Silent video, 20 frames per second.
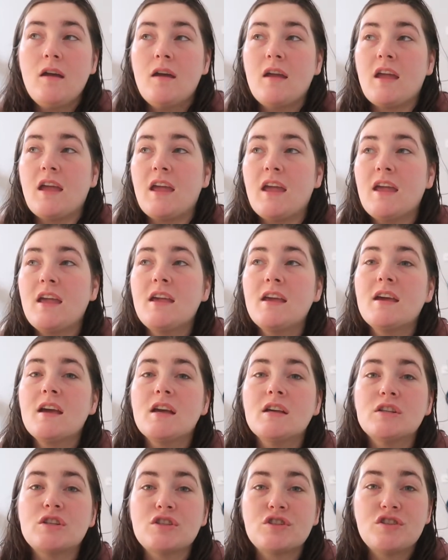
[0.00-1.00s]
He
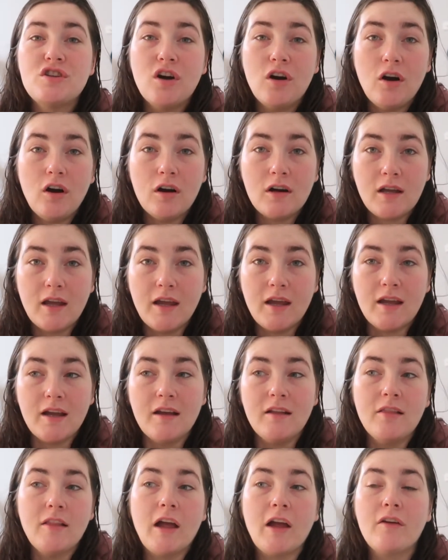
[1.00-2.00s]
is
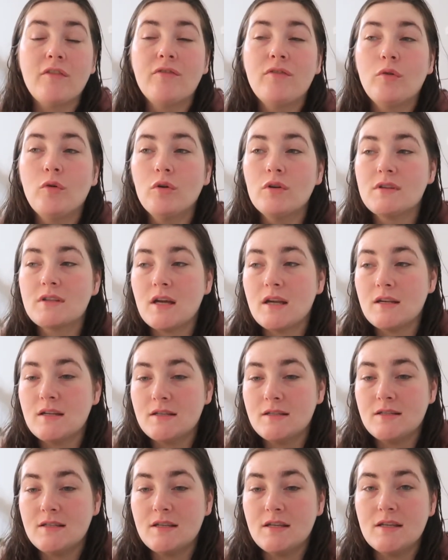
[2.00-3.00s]
talking like full
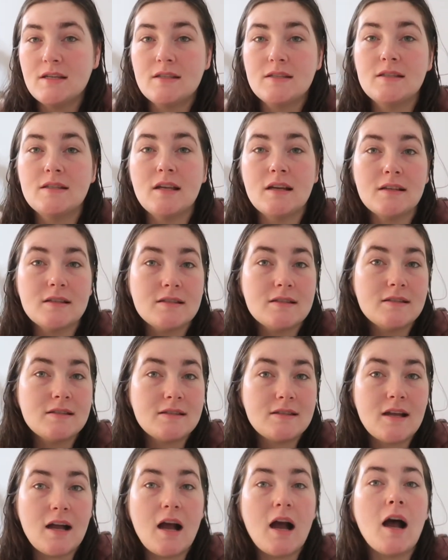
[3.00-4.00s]
sentences, doesn't
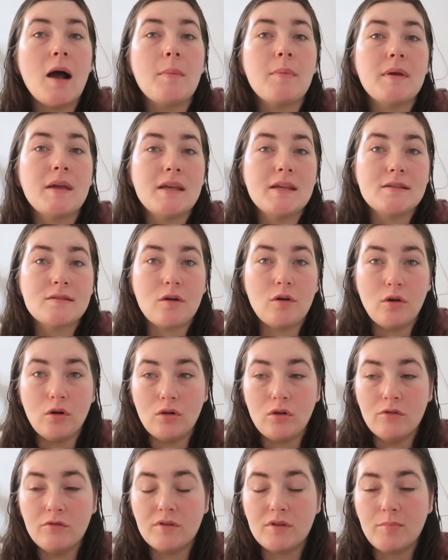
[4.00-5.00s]
stop. He's
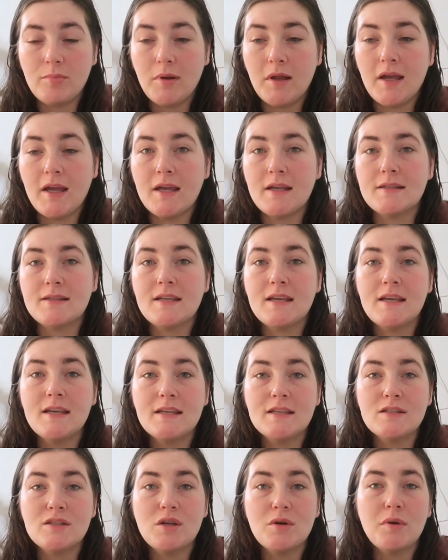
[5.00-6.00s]
all over the place.
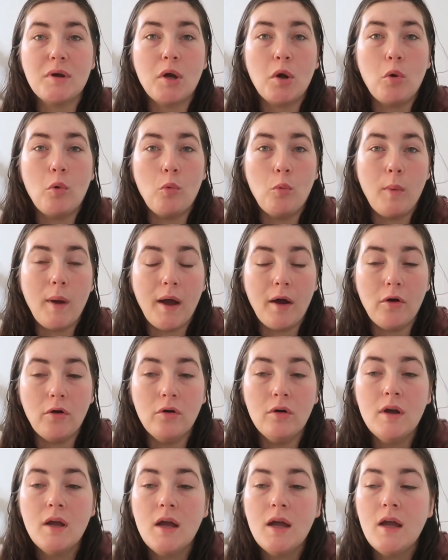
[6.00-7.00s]
He is doing
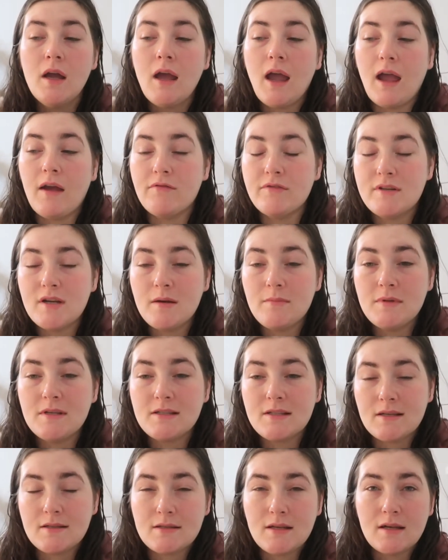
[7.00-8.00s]
well. Every time he
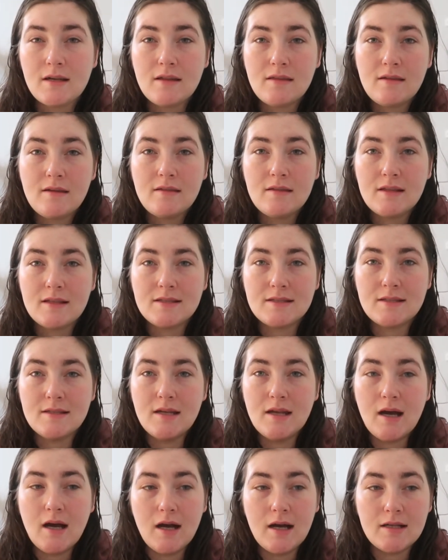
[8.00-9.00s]
says anything that's
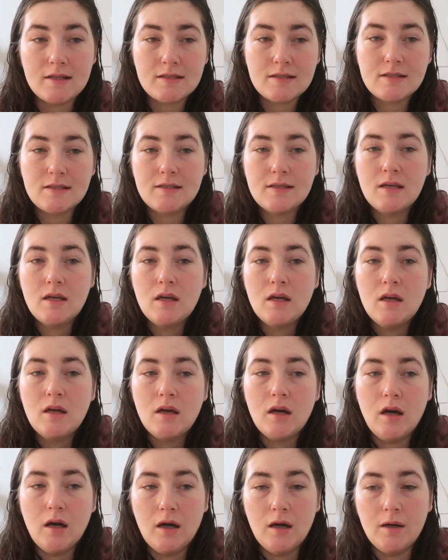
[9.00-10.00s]
not
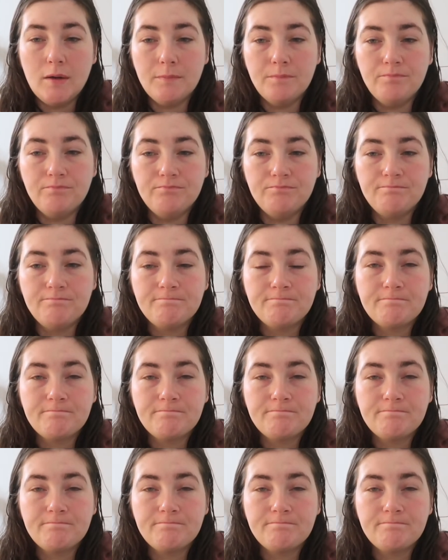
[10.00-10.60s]
um